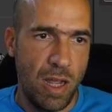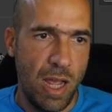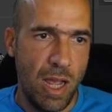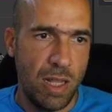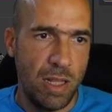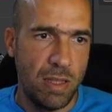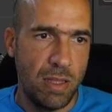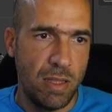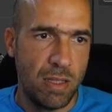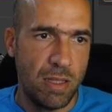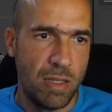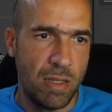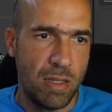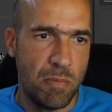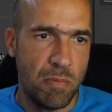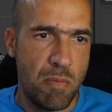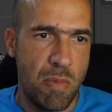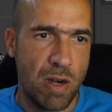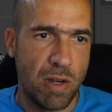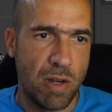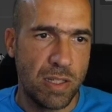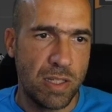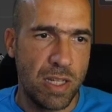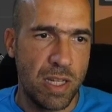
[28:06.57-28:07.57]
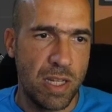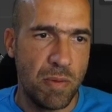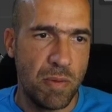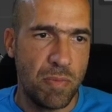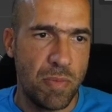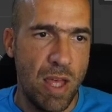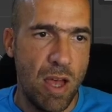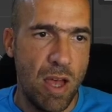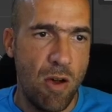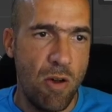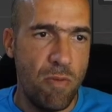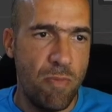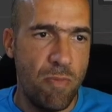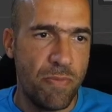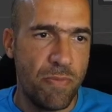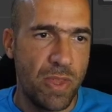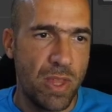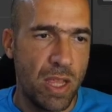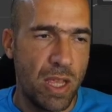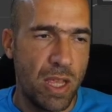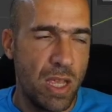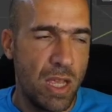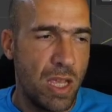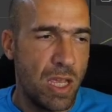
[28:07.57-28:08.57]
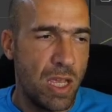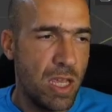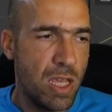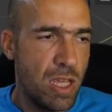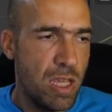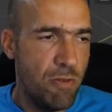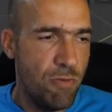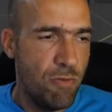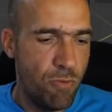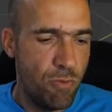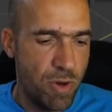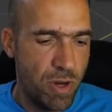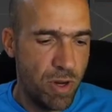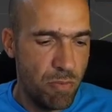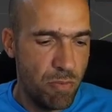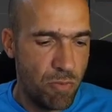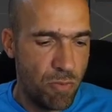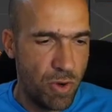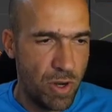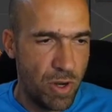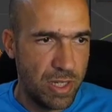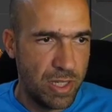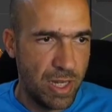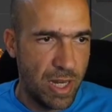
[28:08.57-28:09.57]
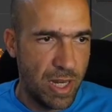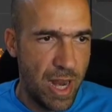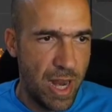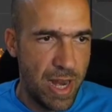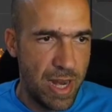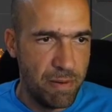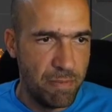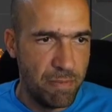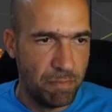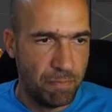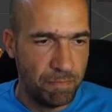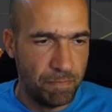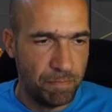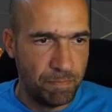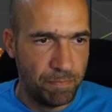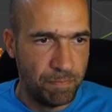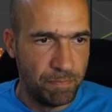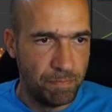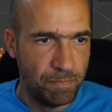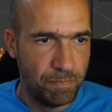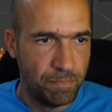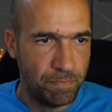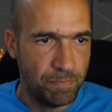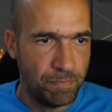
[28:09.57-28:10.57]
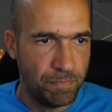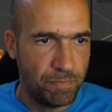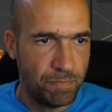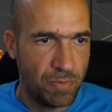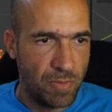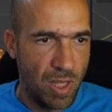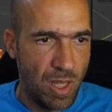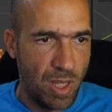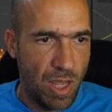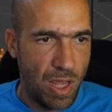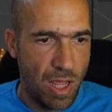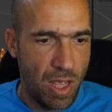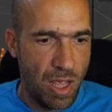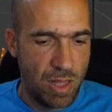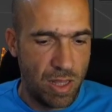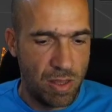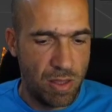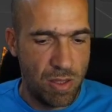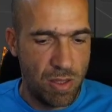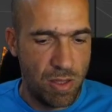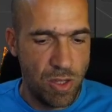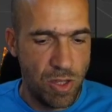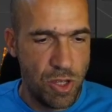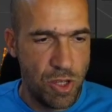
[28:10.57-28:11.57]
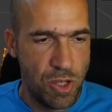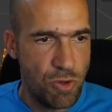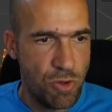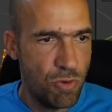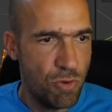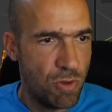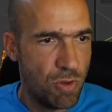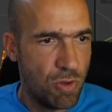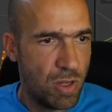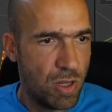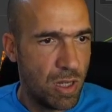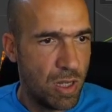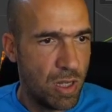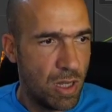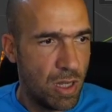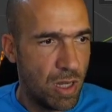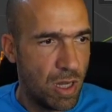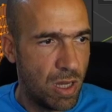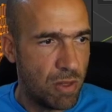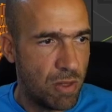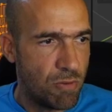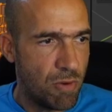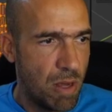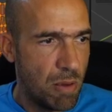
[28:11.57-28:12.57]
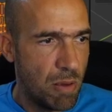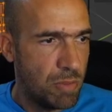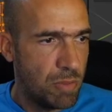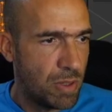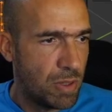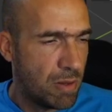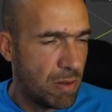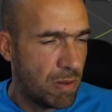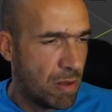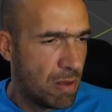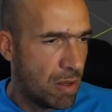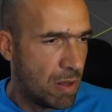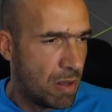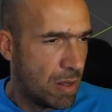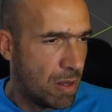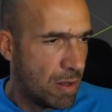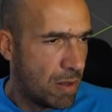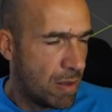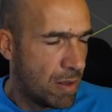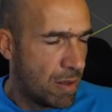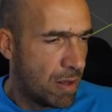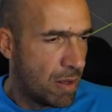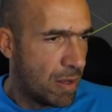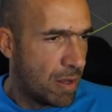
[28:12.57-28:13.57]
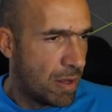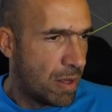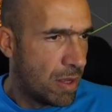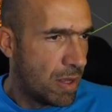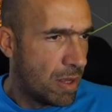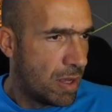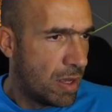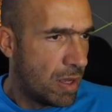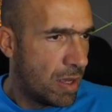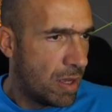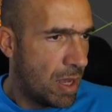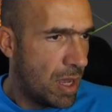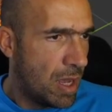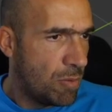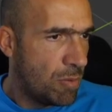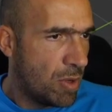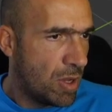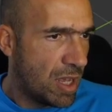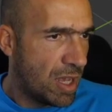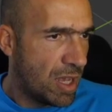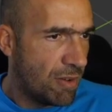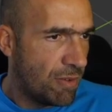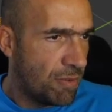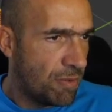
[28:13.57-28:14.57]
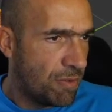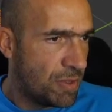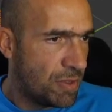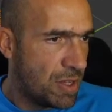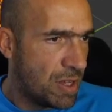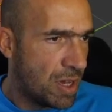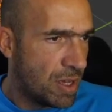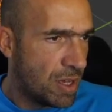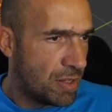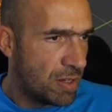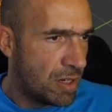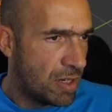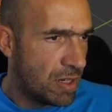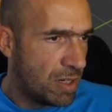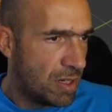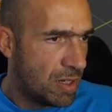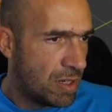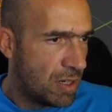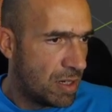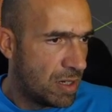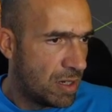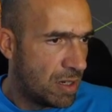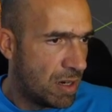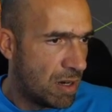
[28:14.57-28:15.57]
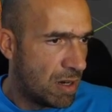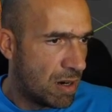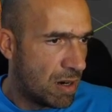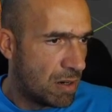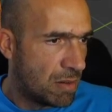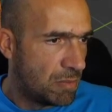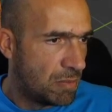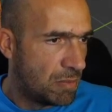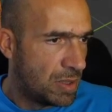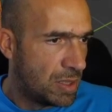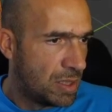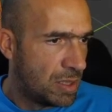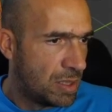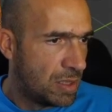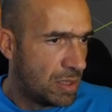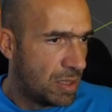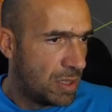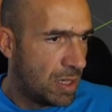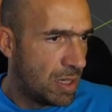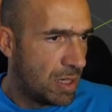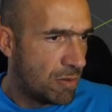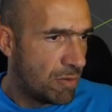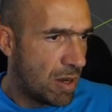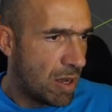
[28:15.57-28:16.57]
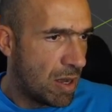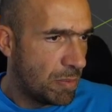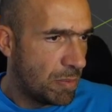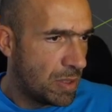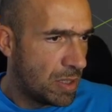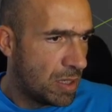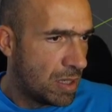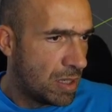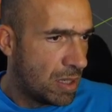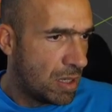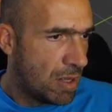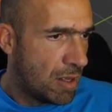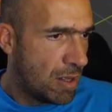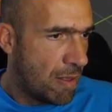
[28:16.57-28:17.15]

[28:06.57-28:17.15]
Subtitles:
And mark seam. Now, if we press A and U unwrap, and we have the other arm unwrapped,